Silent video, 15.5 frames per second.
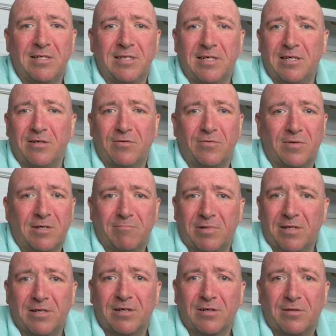didn't want
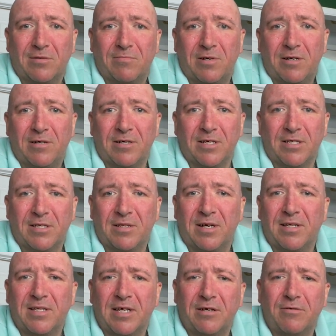political parties,
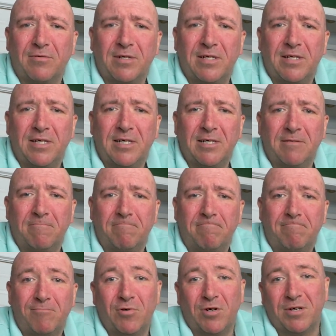thought they would, um,
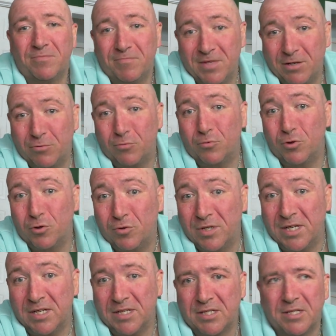they would ruin
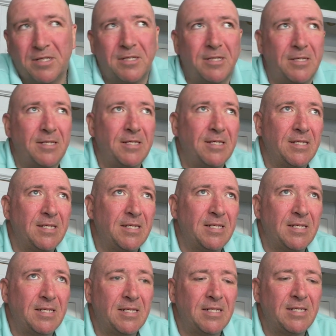us.
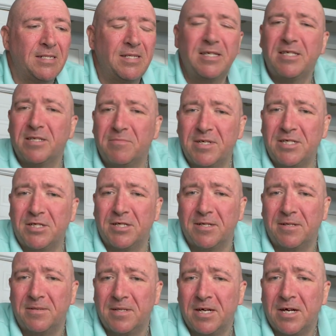Not to
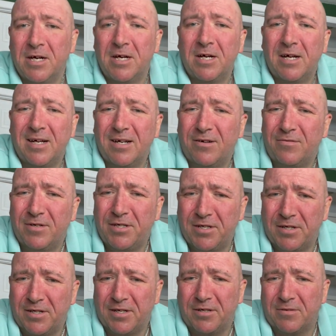mention,
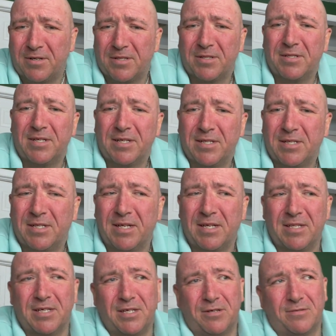originally you also didn't say
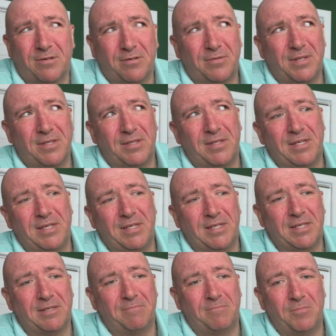that you were with the...
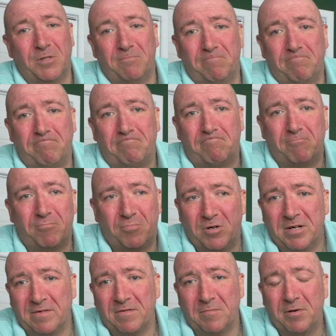Um,
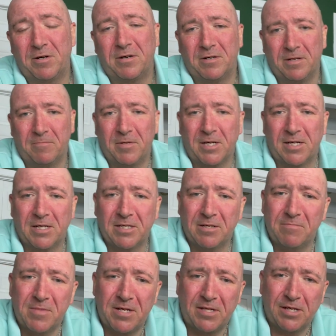whatever party, because
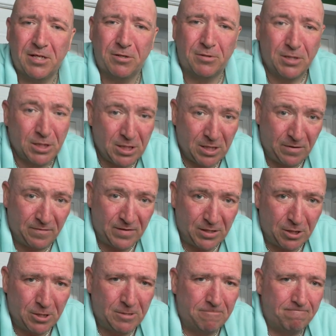it meant that you were
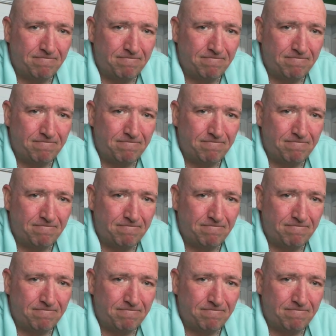selfish.